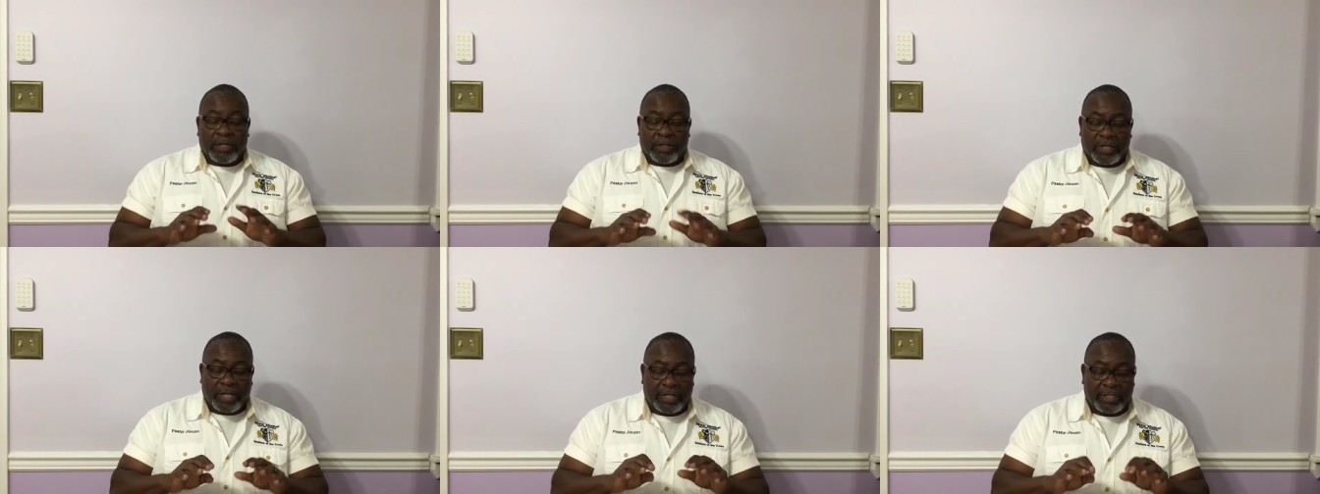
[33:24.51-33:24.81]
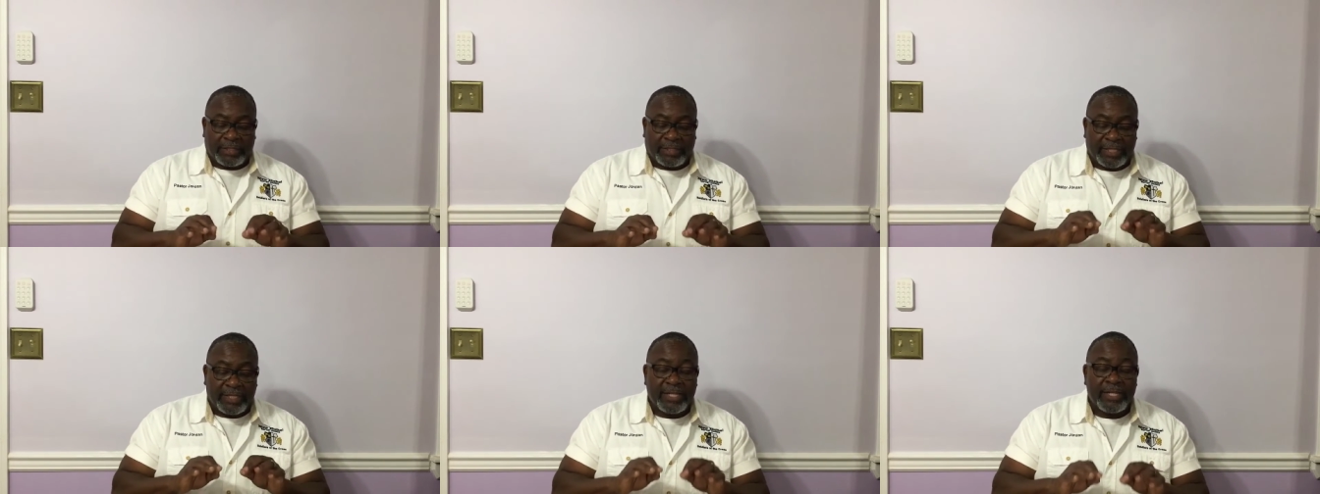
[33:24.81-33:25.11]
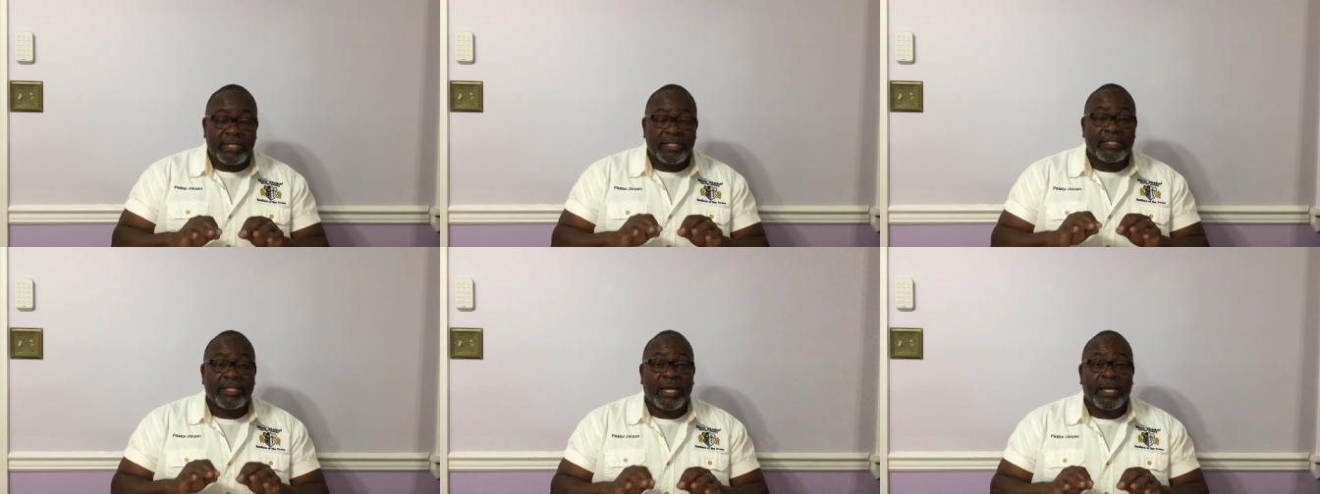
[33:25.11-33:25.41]
uh,
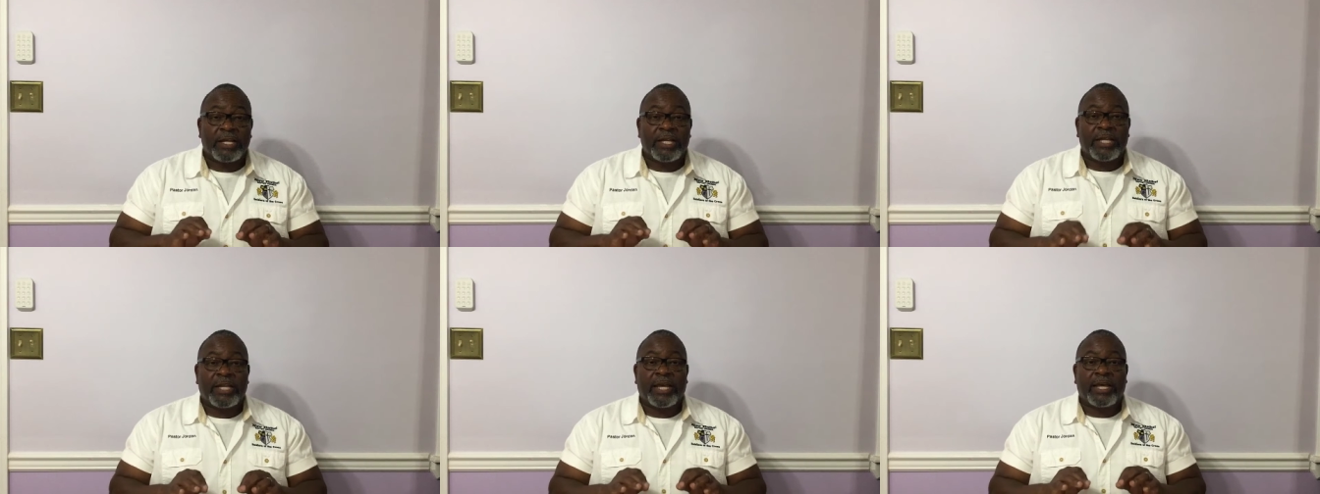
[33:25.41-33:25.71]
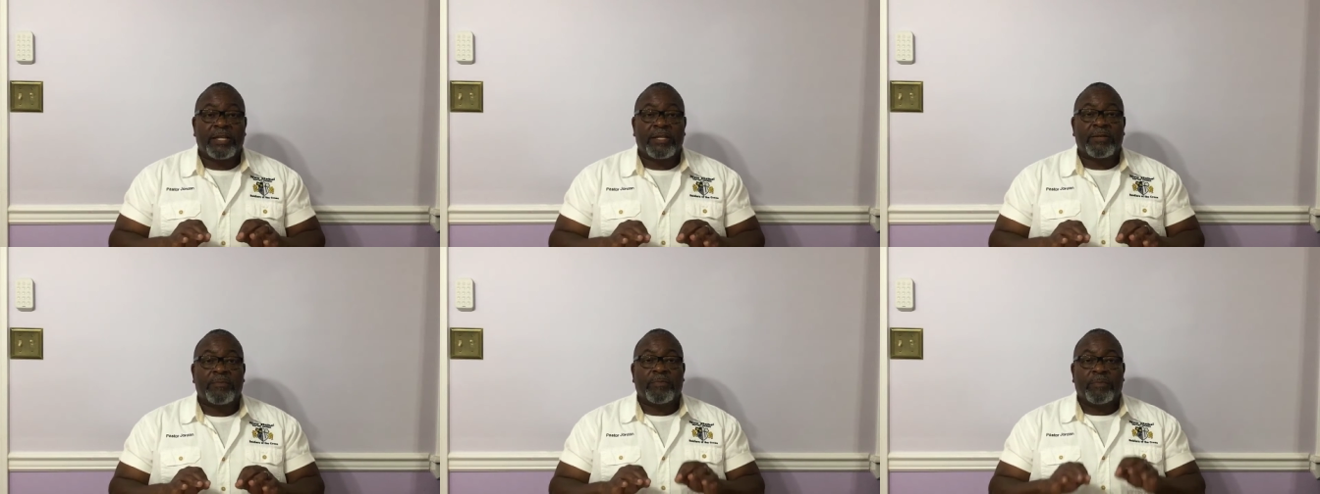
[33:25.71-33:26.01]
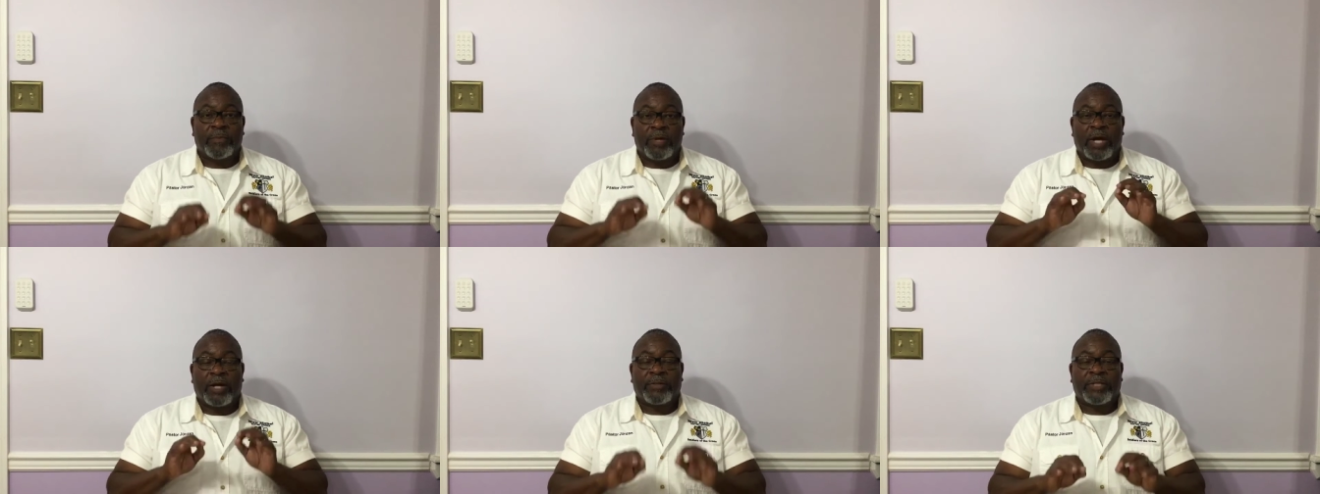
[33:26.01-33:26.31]
things that, that,
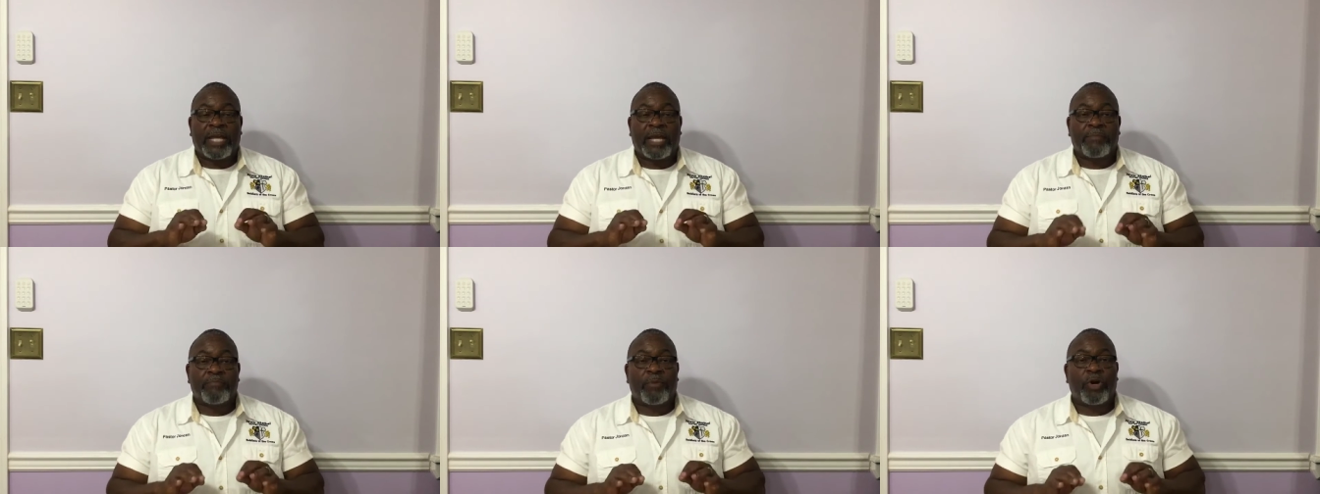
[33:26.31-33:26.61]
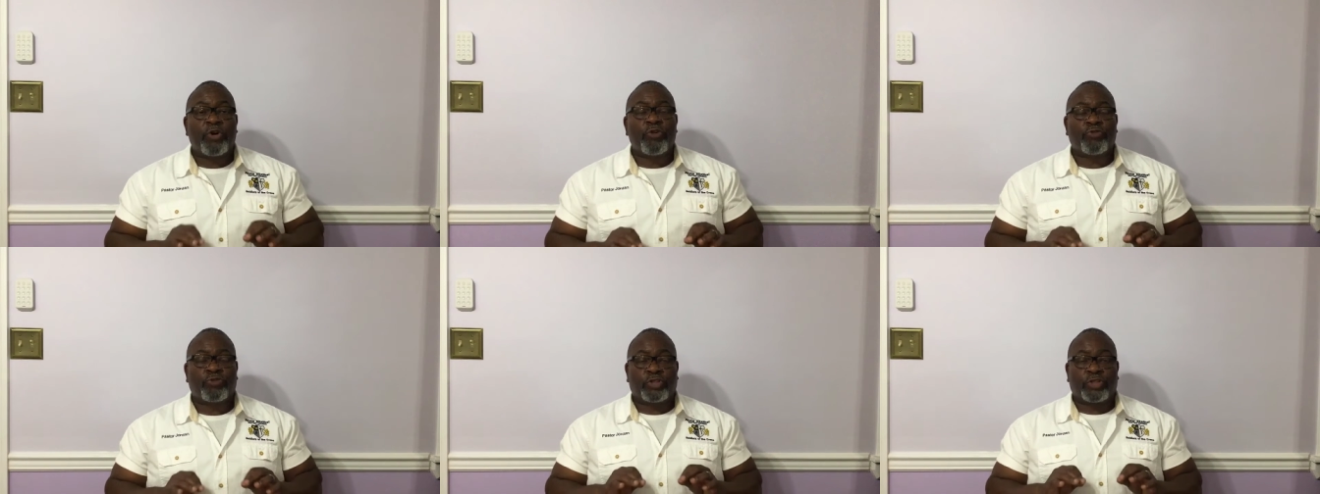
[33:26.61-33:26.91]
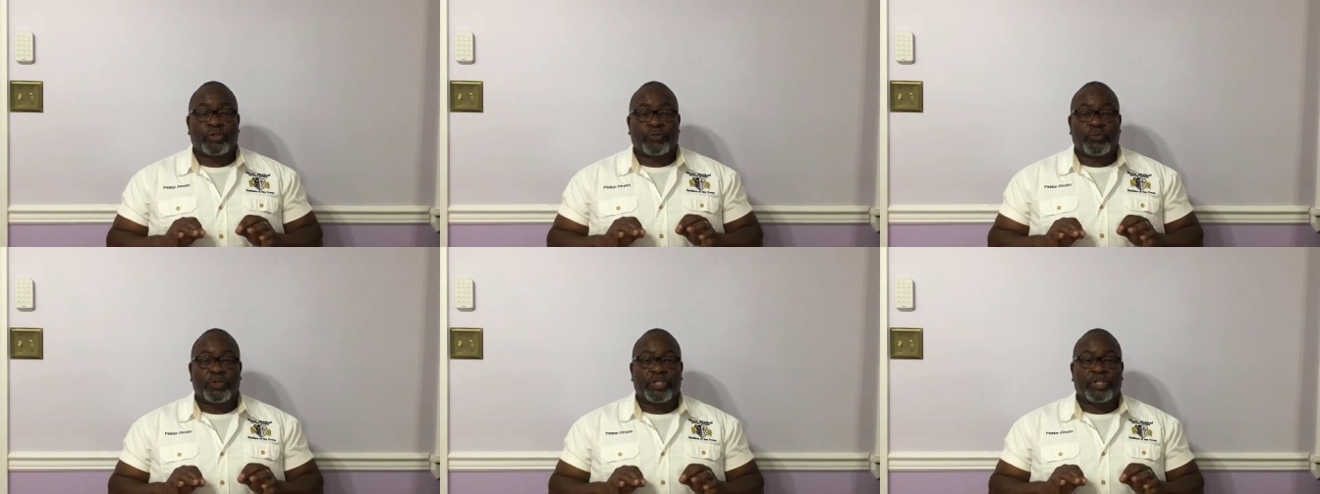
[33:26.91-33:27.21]
uh, that
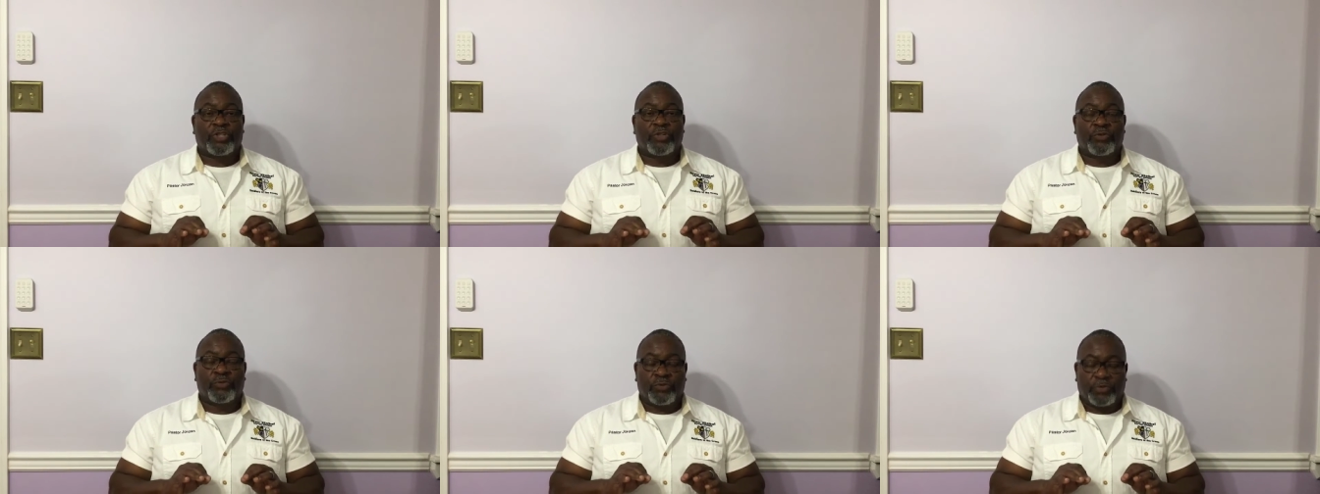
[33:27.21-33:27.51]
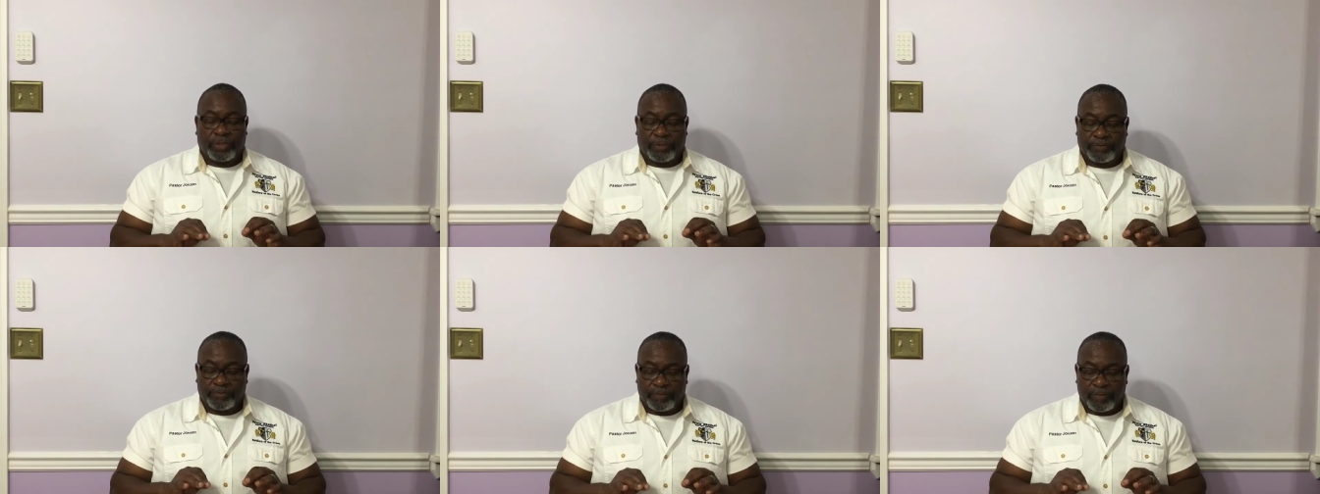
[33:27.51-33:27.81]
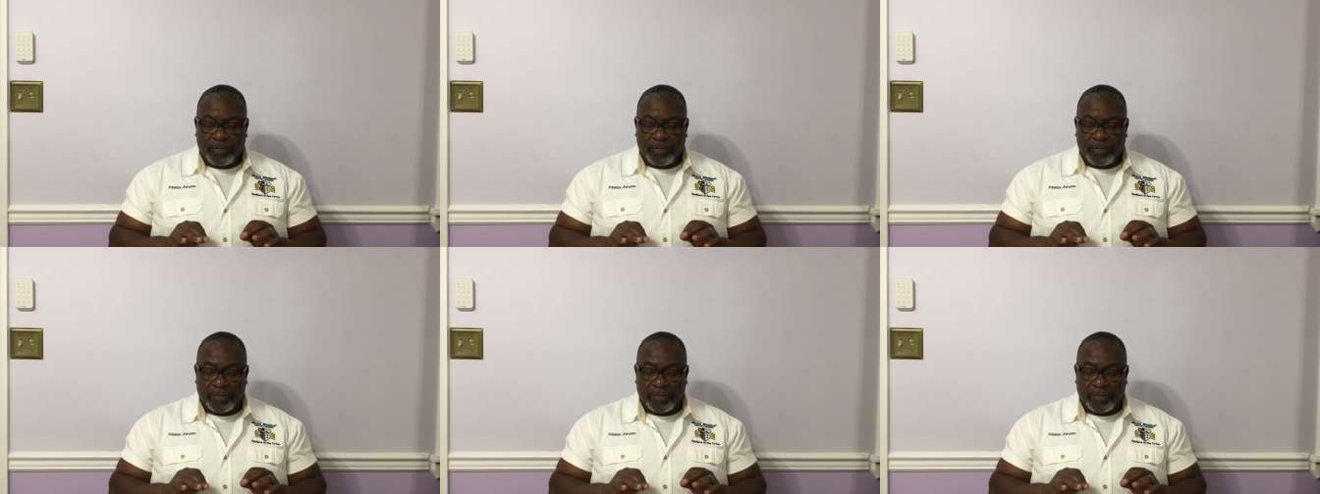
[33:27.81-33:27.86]
Moses was doing